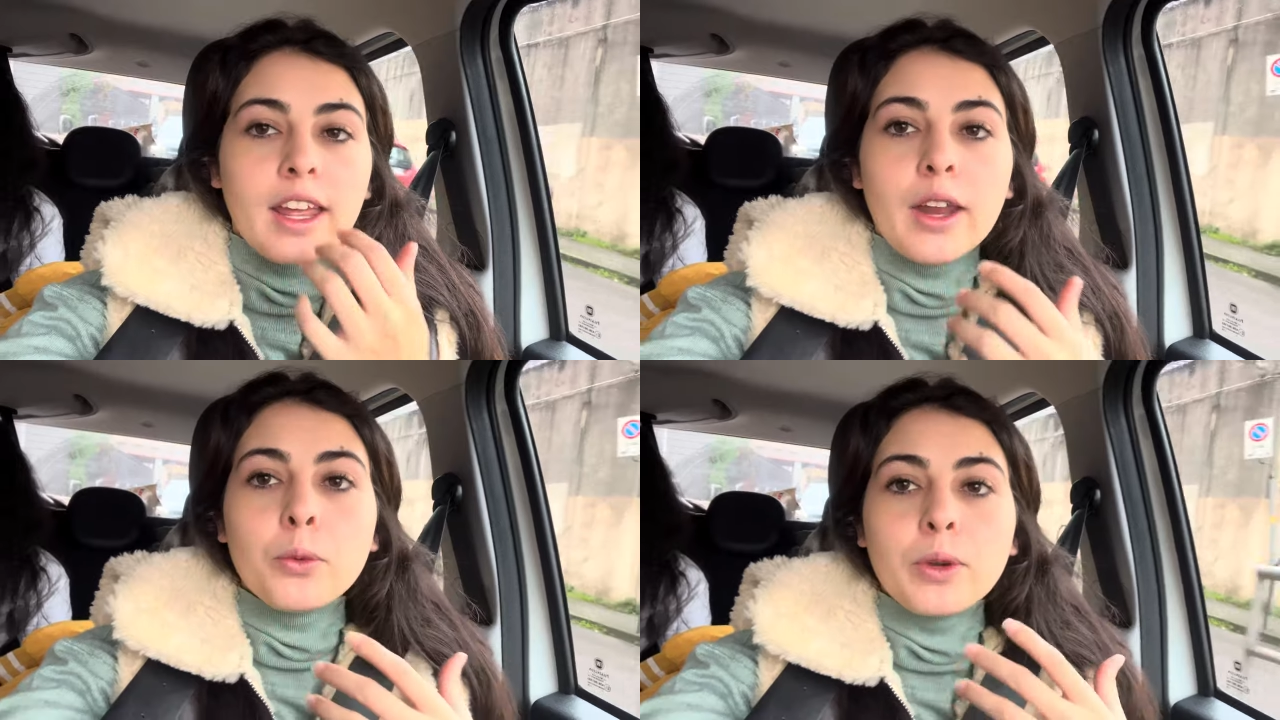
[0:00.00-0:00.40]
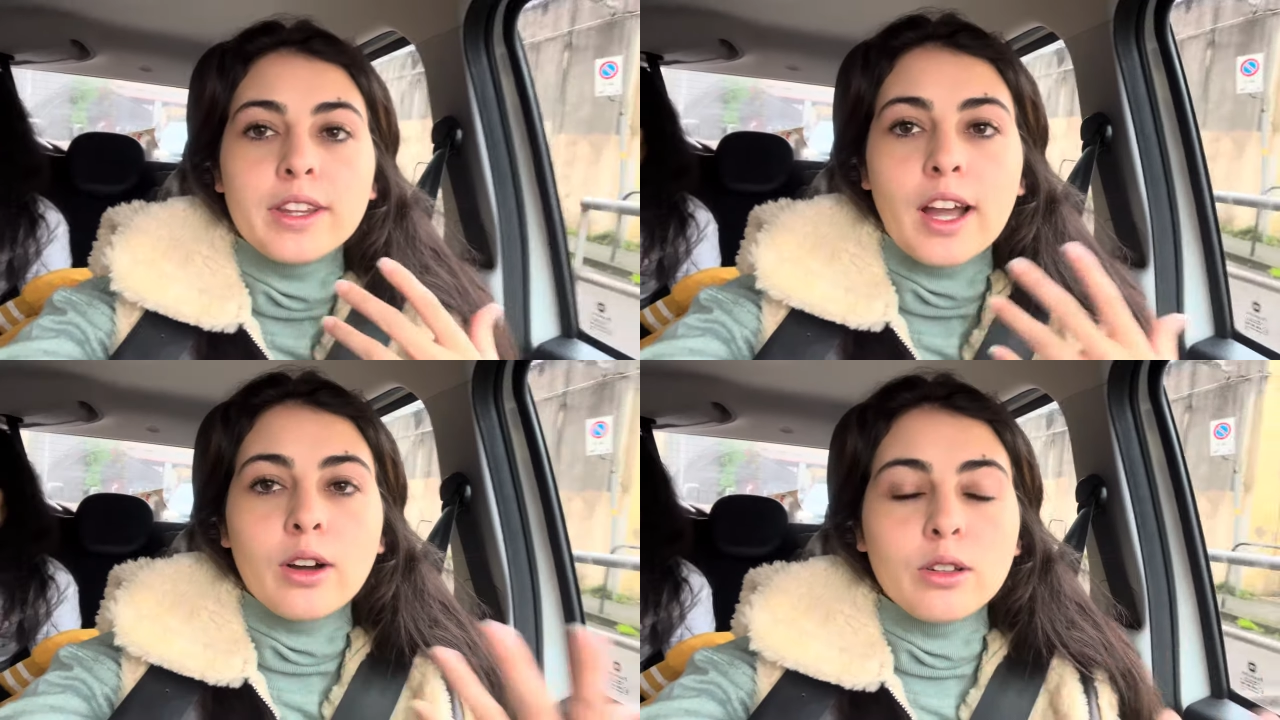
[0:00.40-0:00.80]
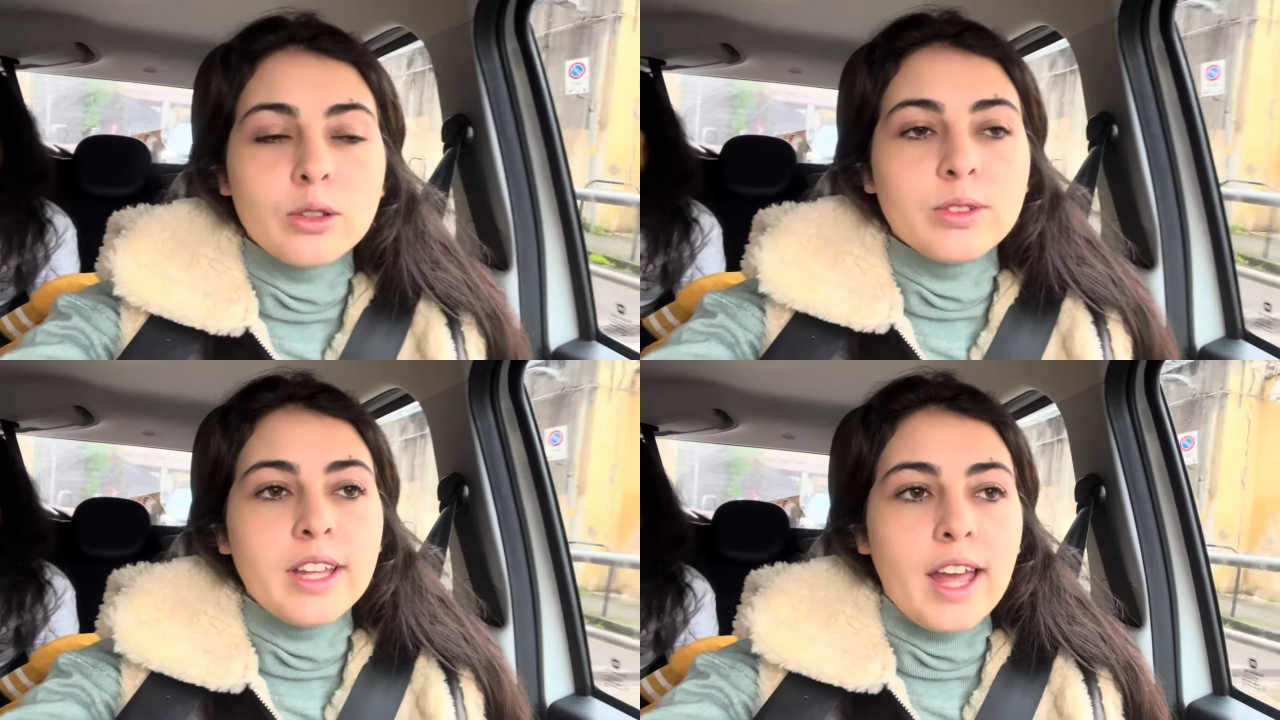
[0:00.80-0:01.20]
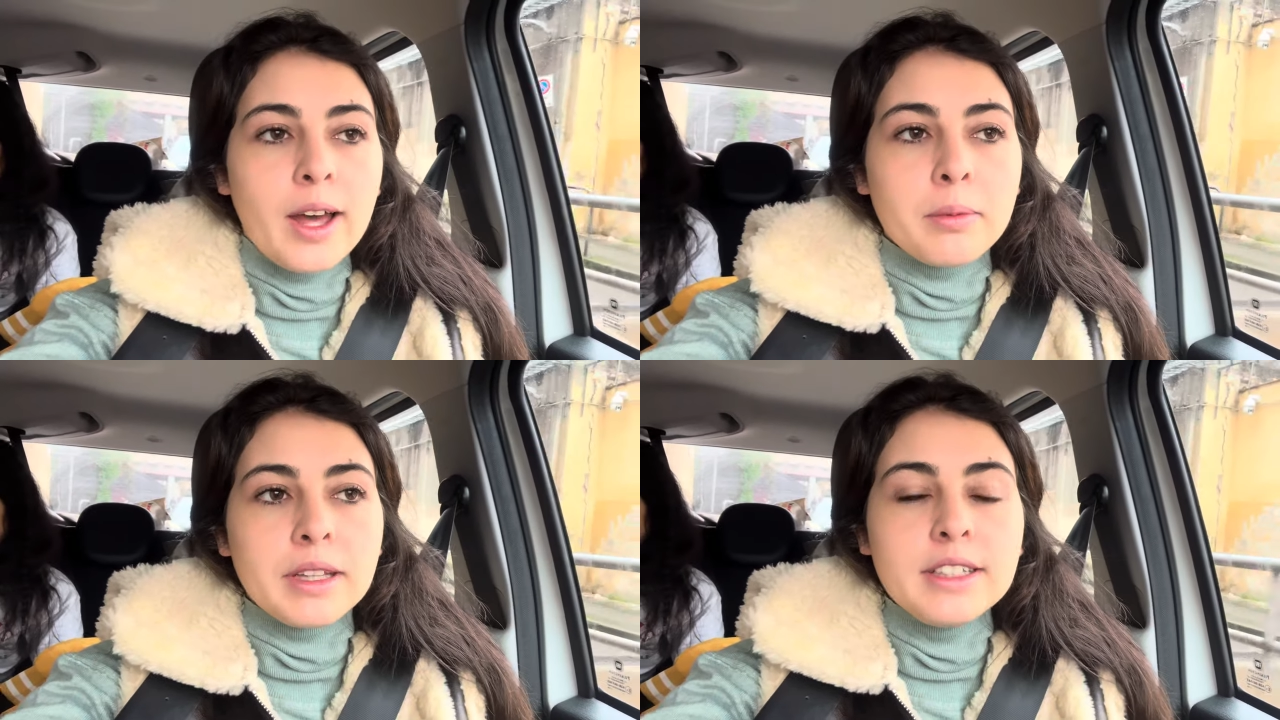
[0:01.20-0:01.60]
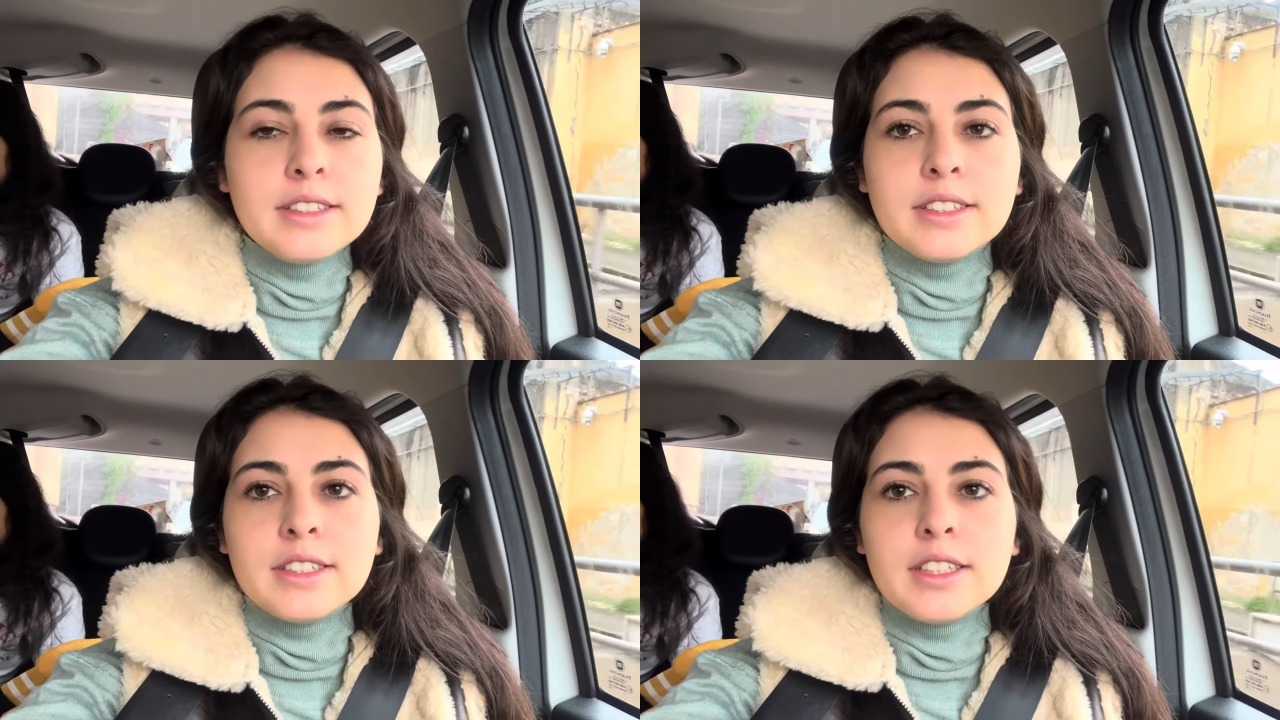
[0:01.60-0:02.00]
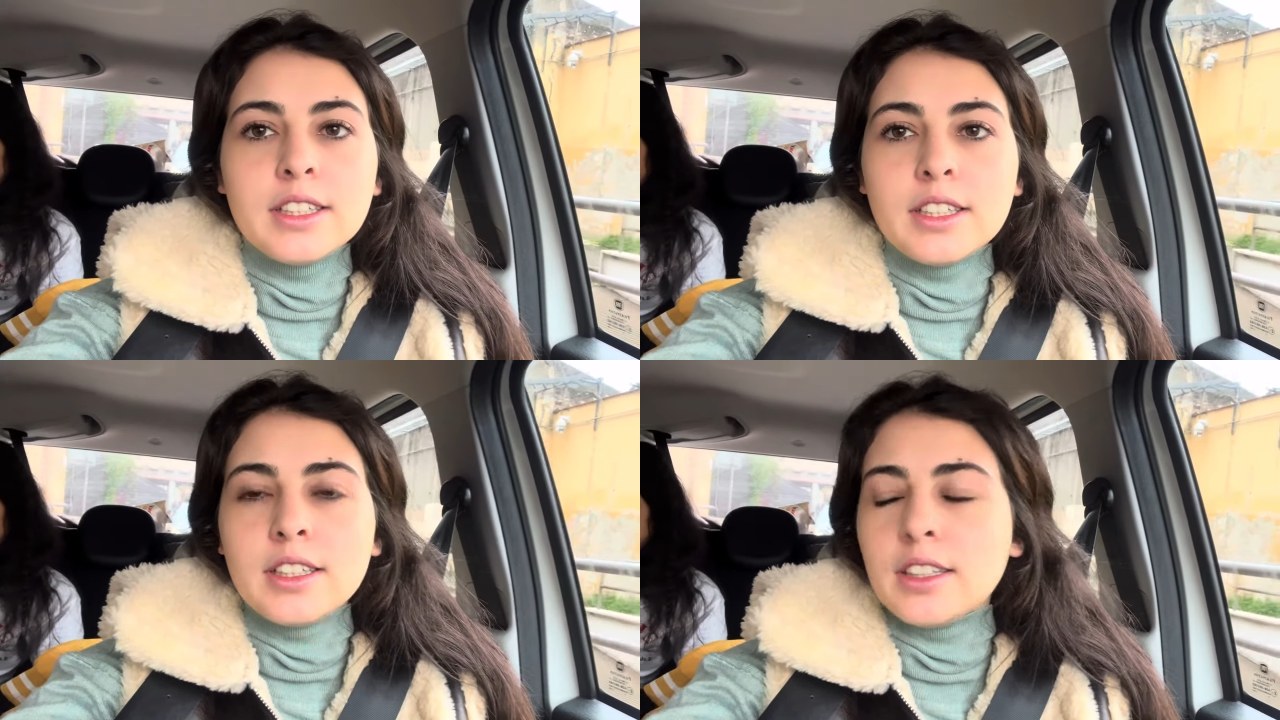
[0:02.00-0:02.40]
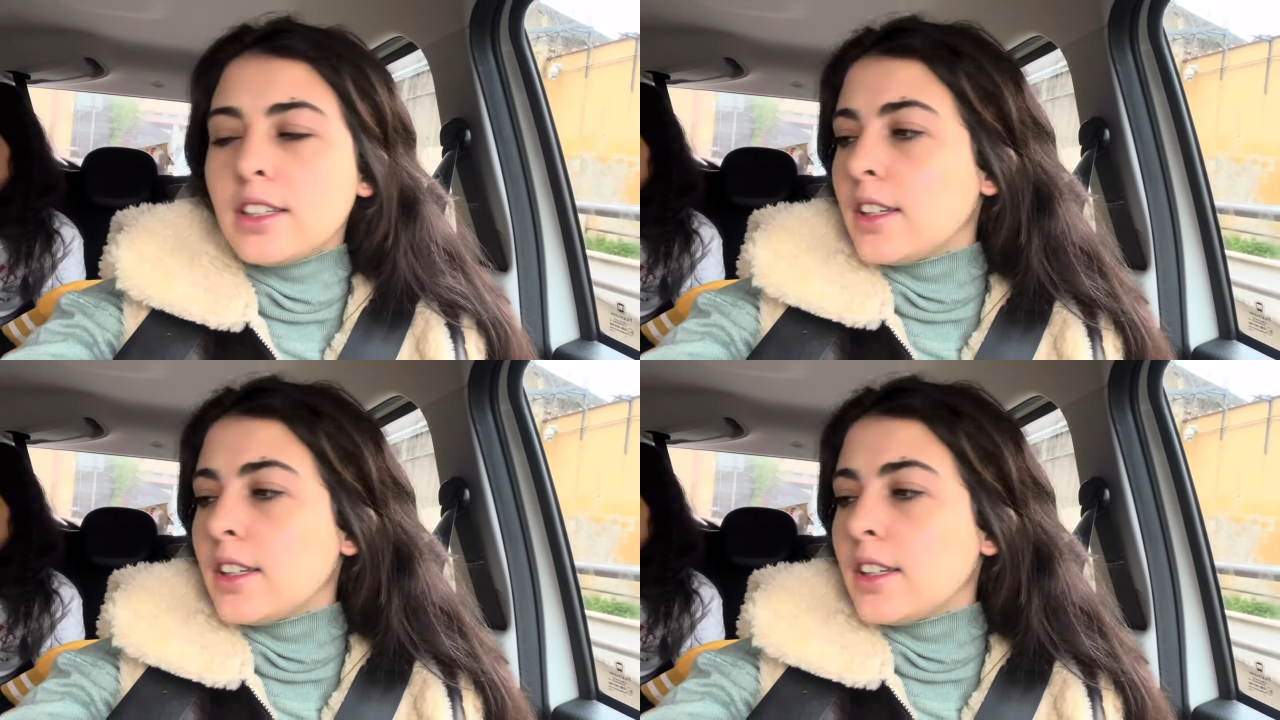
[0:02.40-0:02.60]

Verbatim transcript: And we download the app Easy